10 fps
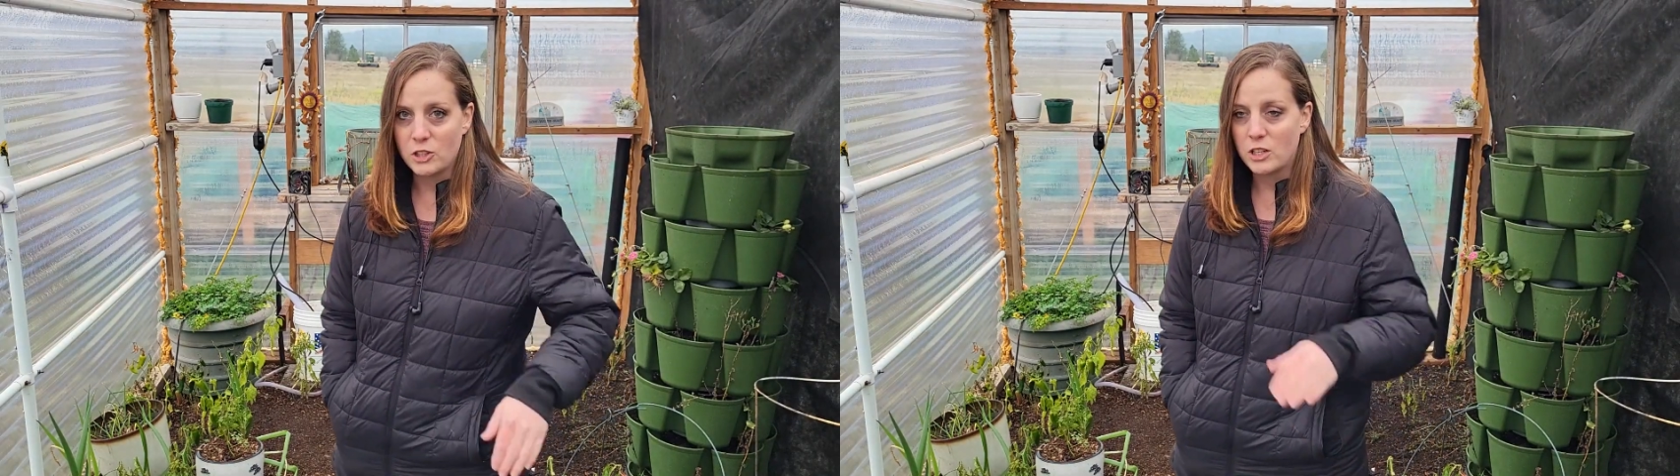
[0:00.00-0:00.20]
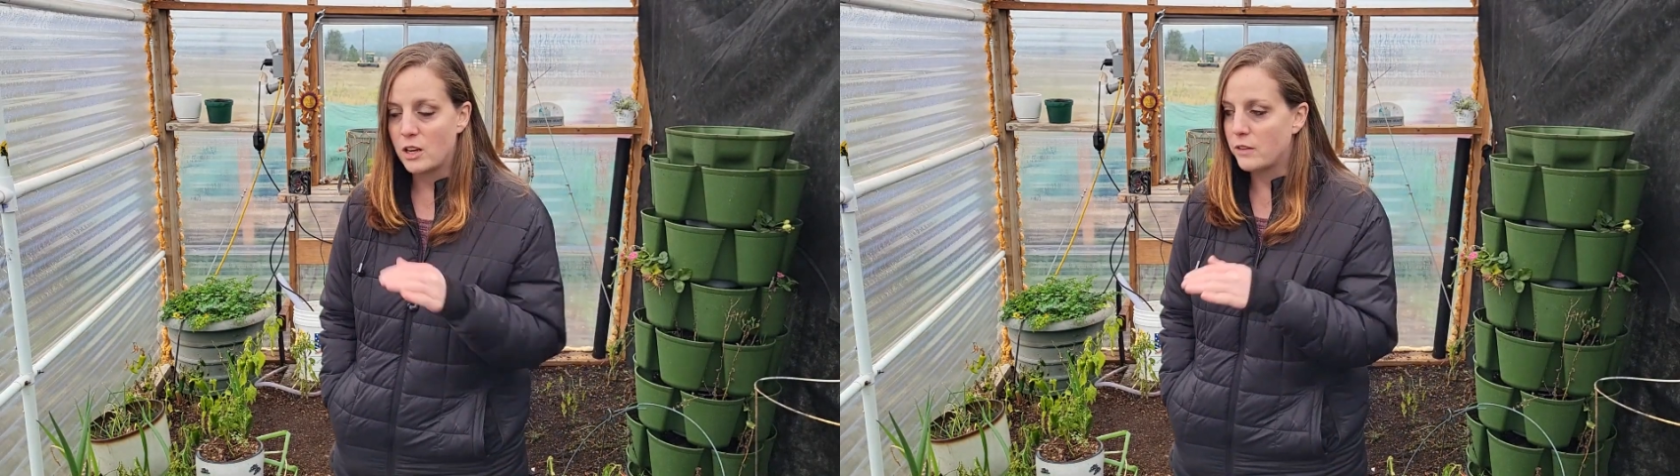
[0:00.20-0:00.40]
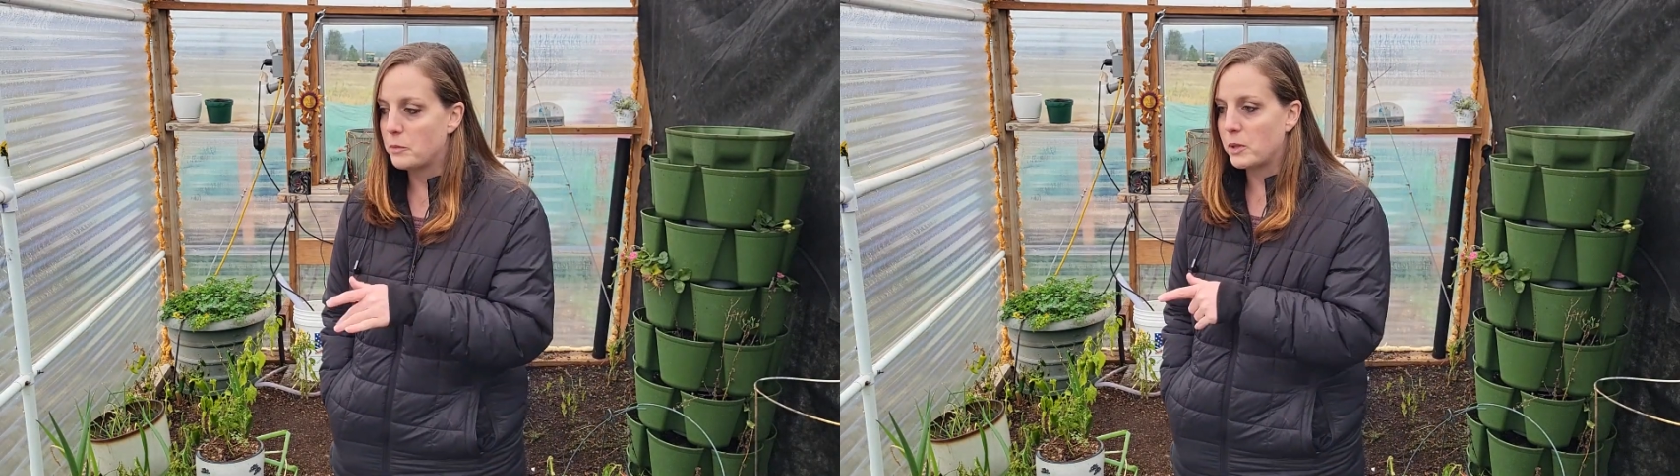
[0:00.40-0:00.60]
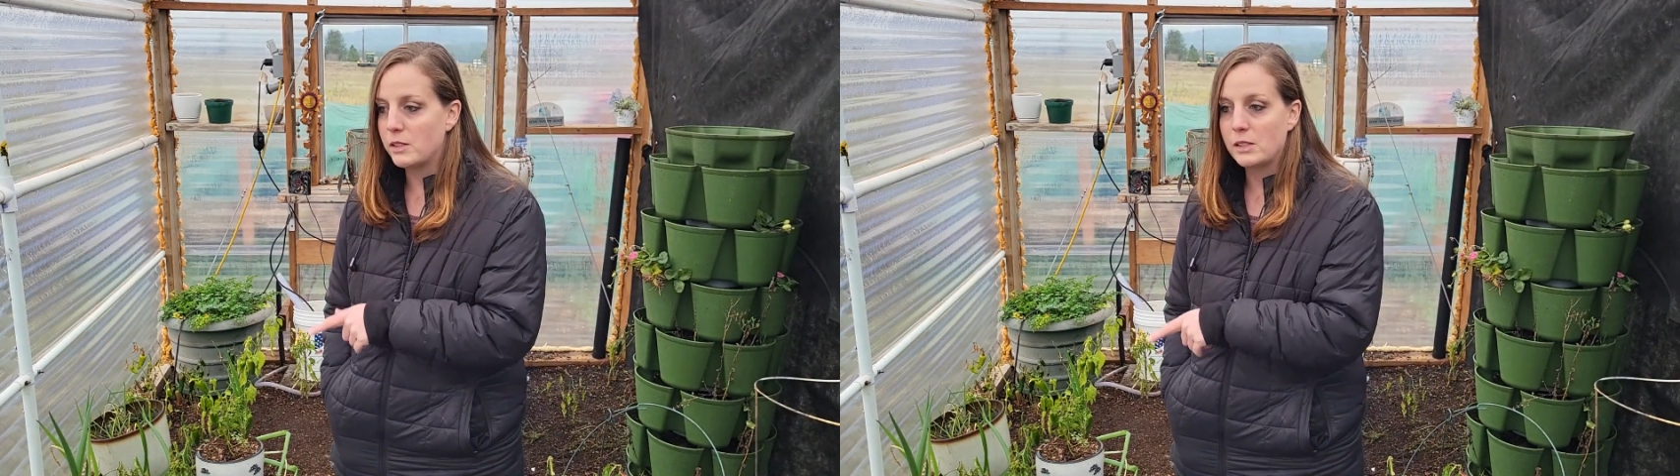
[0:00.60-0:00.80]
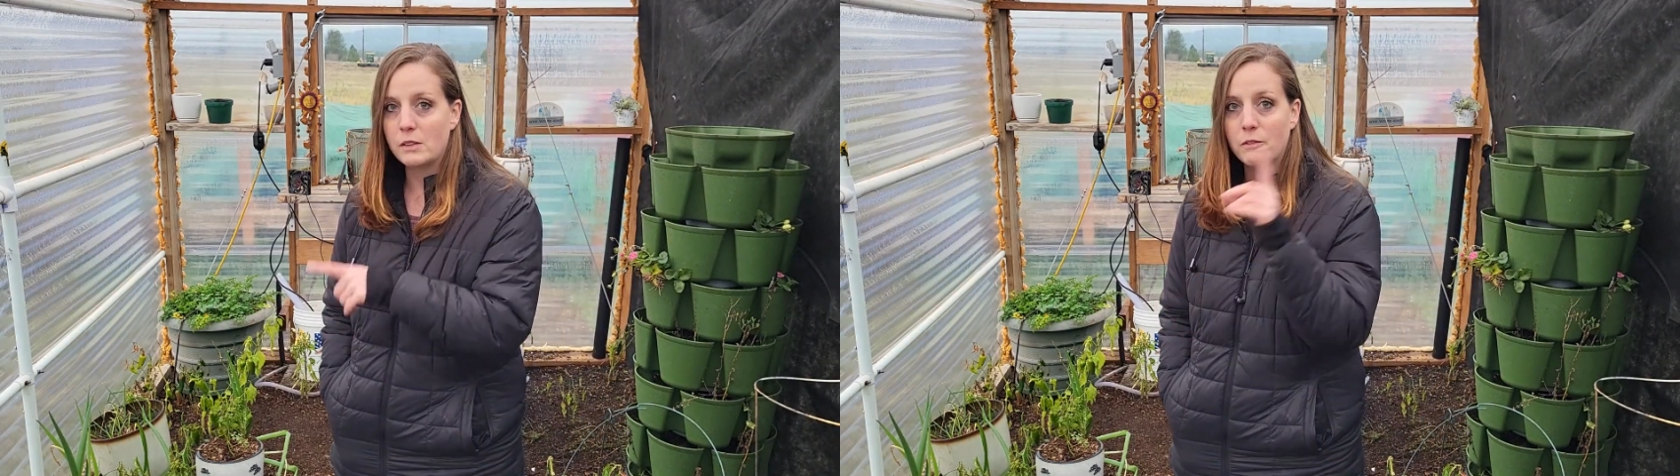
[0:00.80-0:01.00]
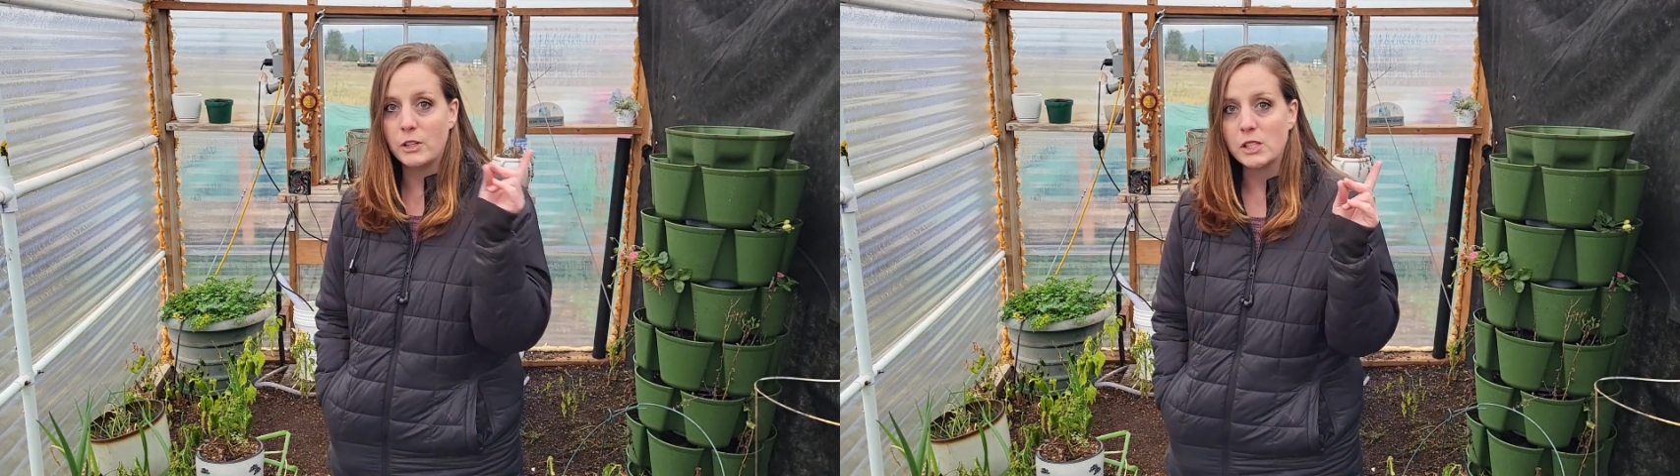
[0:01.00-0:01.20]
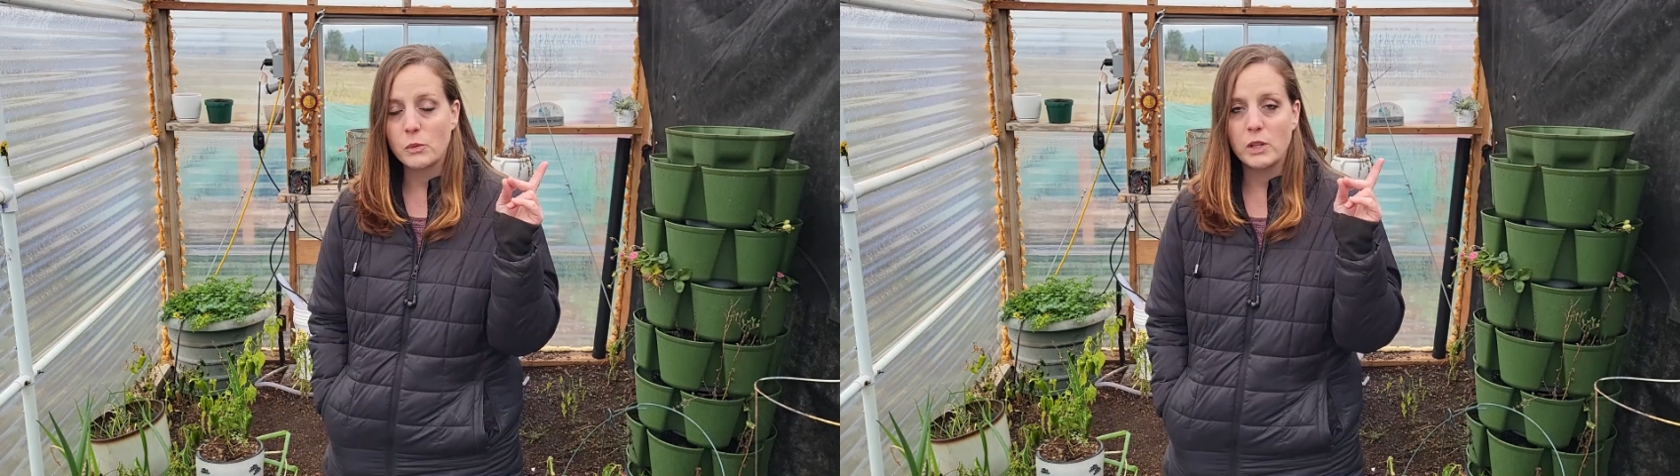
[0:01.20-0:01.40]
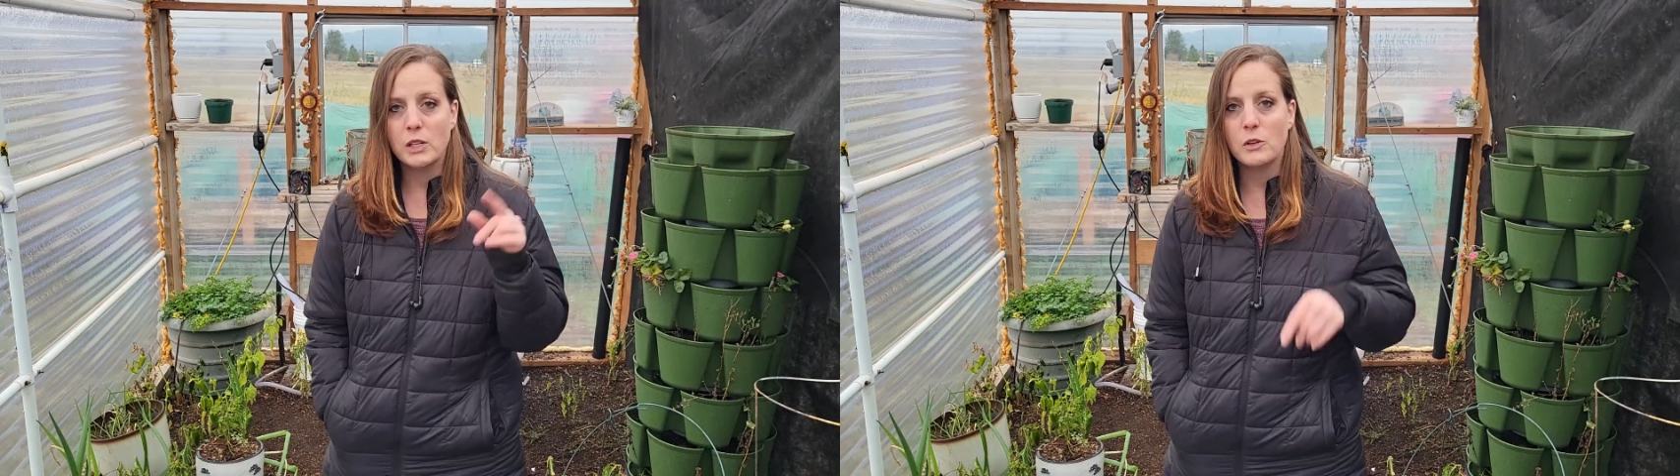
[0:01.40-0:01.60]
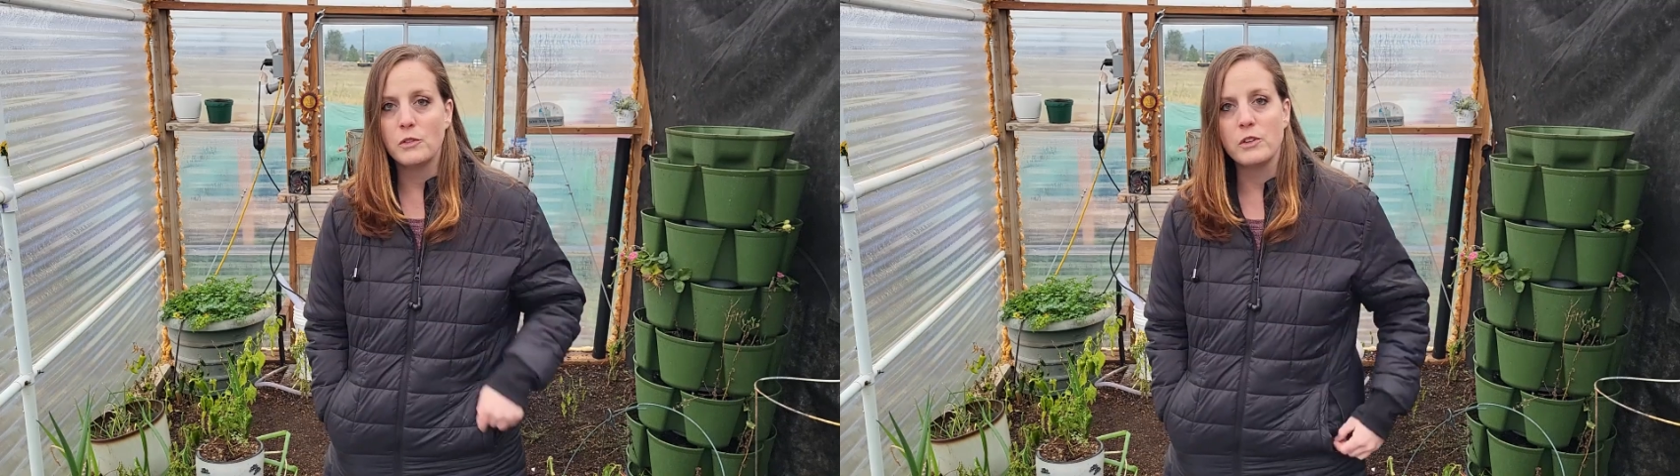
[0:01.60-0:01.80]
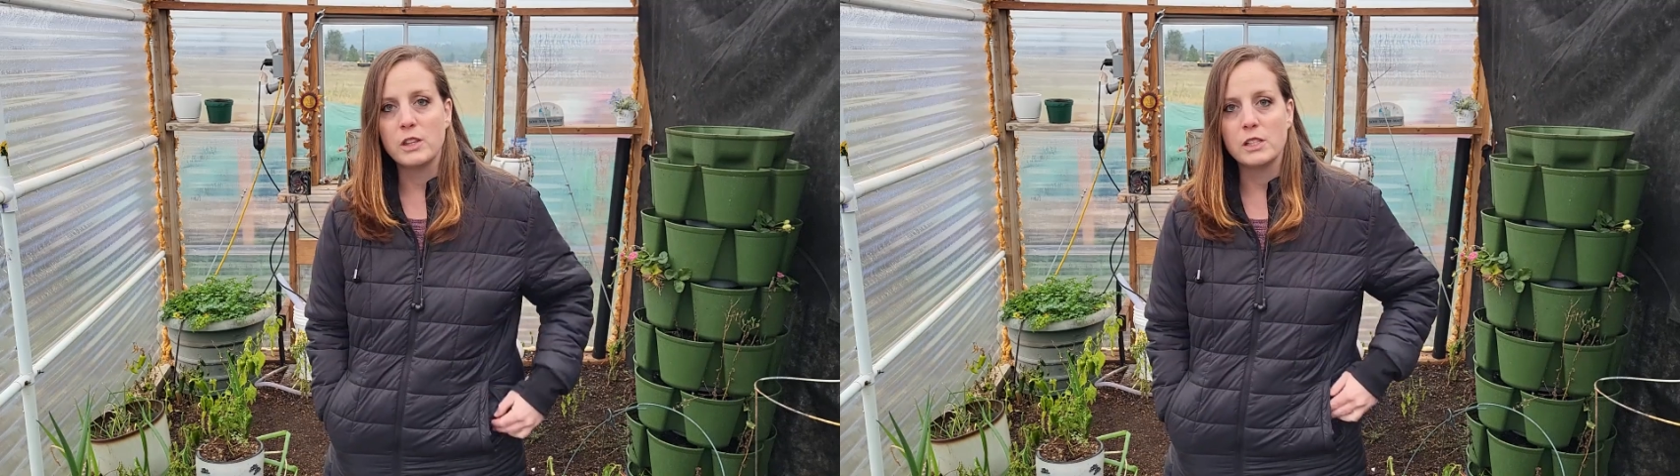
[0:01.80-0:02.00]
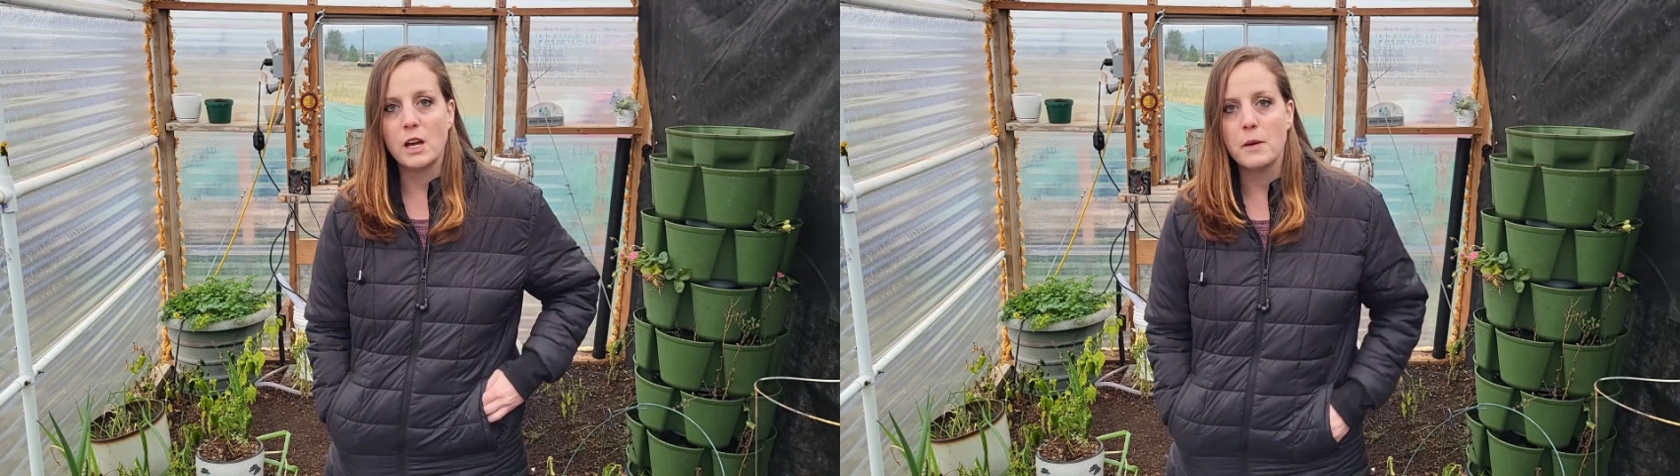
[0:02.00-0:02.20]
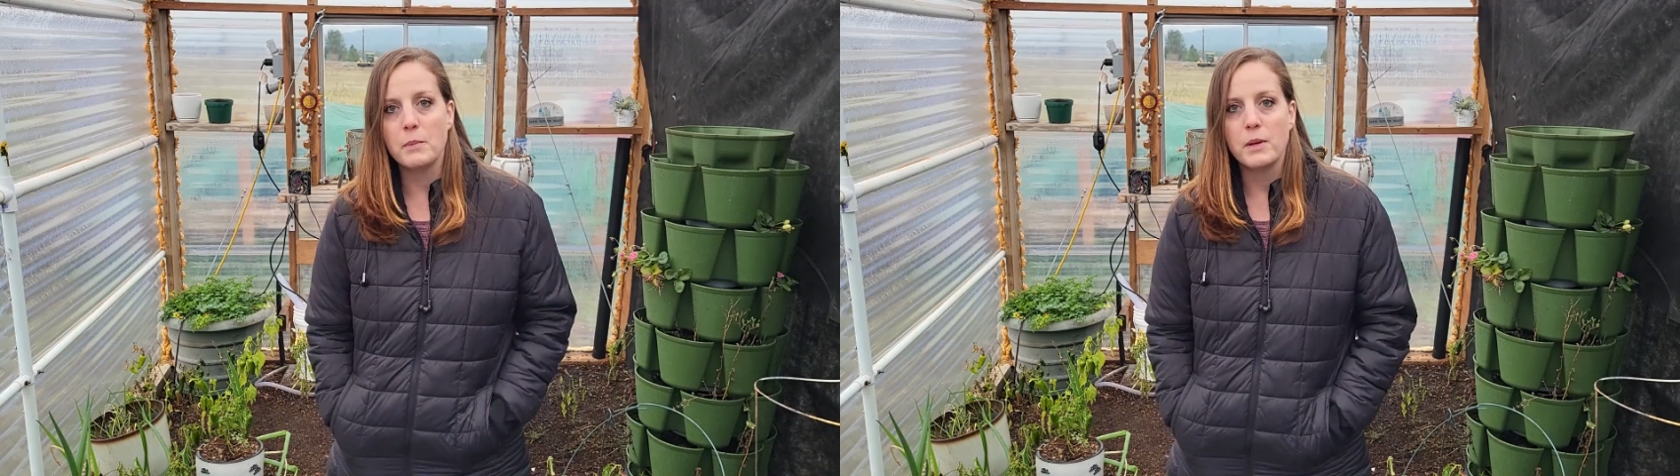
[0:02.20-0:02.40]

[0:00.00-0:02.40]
and we ran them along the whole outline of the